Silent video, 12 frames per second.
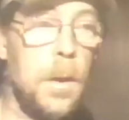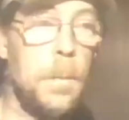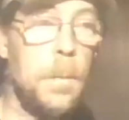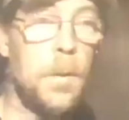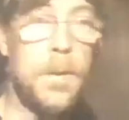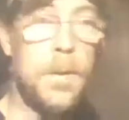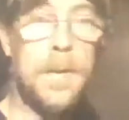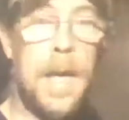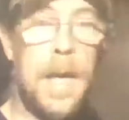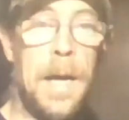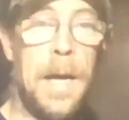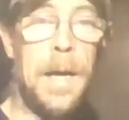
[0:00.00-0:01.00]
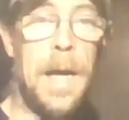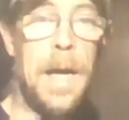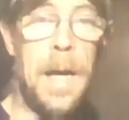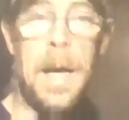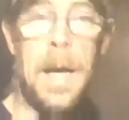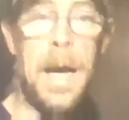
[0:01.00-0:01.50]
because
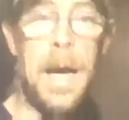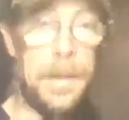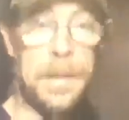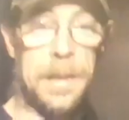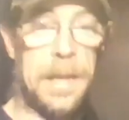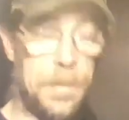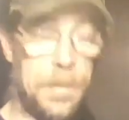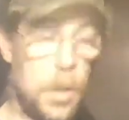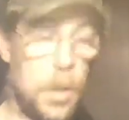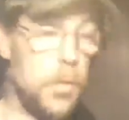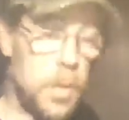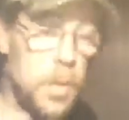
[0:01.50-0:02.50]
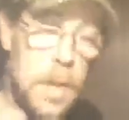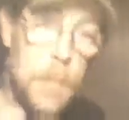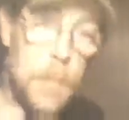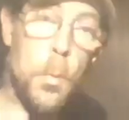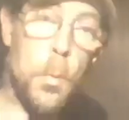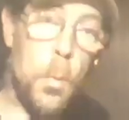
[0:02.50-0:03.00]
I'd like to get those and a
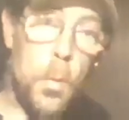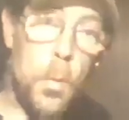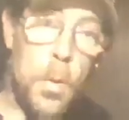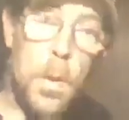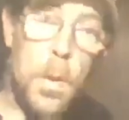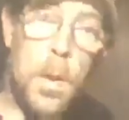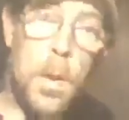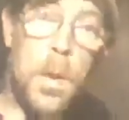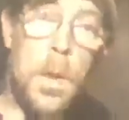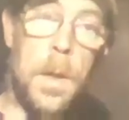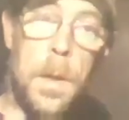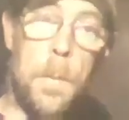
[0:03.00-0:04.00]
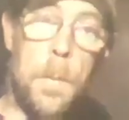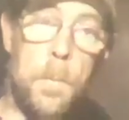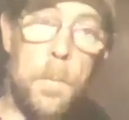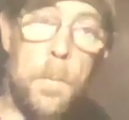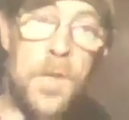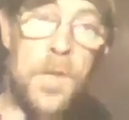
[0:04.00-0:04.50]
couple
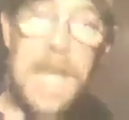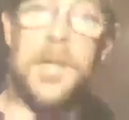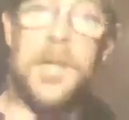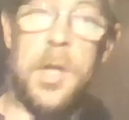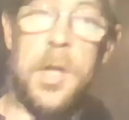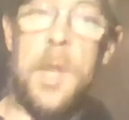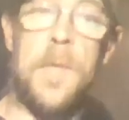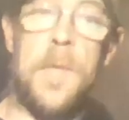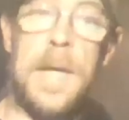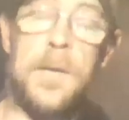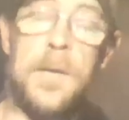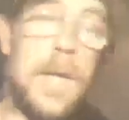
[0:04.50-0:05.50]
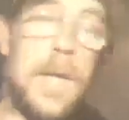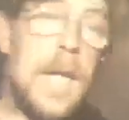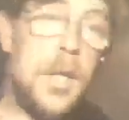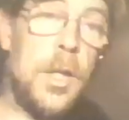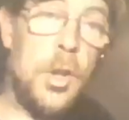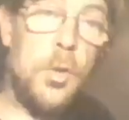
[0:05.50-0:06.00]
stationary things that I
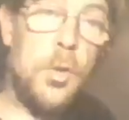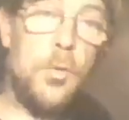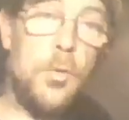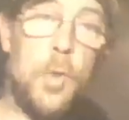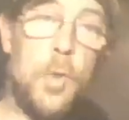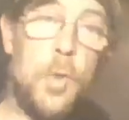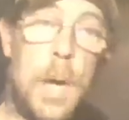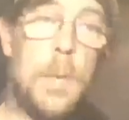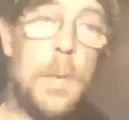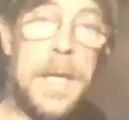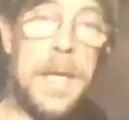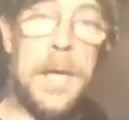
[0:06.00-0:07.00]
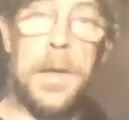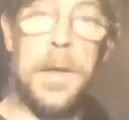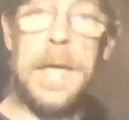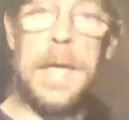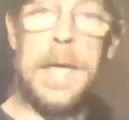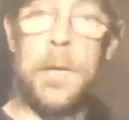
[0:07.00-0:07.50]
could use around here
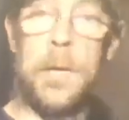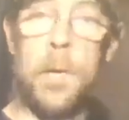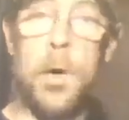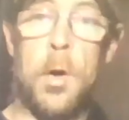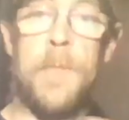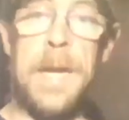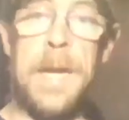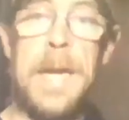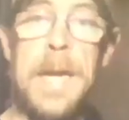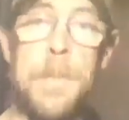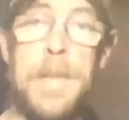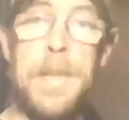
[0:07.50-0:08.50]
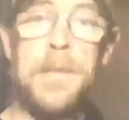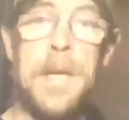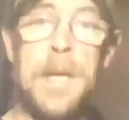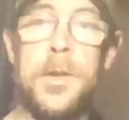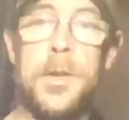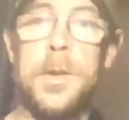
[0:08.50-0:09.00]
that I can run off that hit and miss
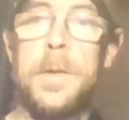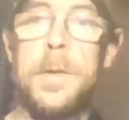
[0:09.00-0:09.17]
engine.